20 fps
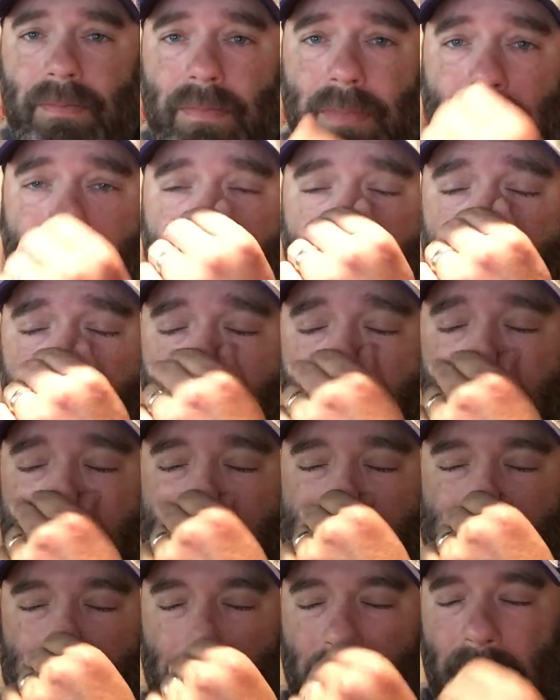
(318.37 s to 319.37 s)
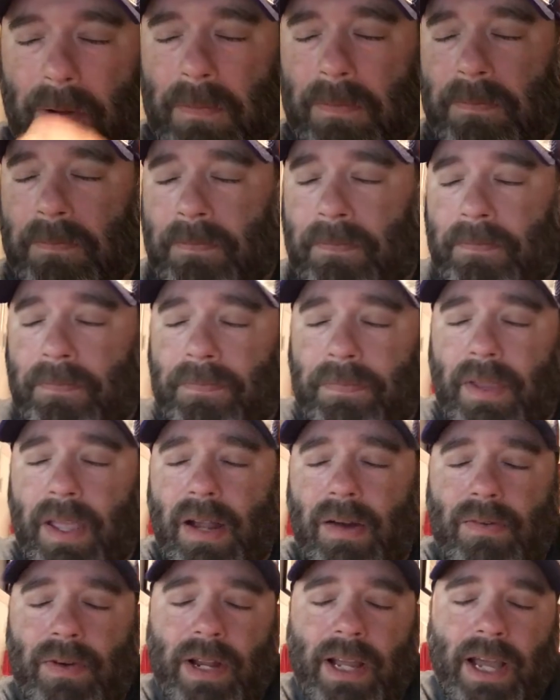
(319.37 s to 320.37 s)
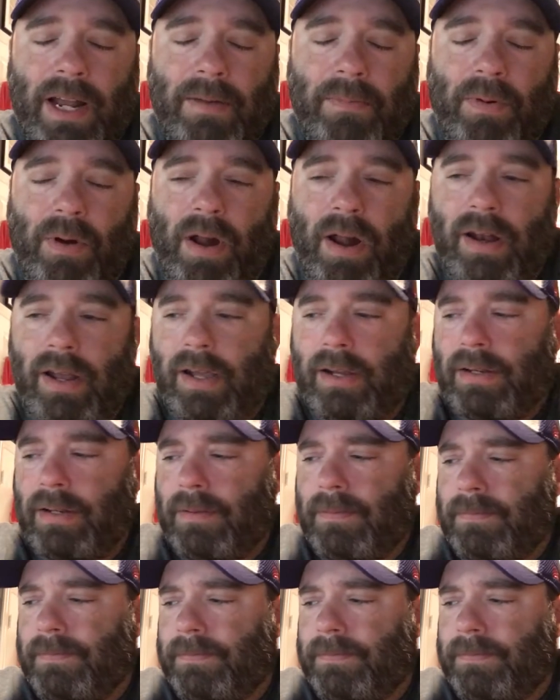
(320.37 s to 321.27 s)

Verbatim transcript: uh, baseball, every kind of product.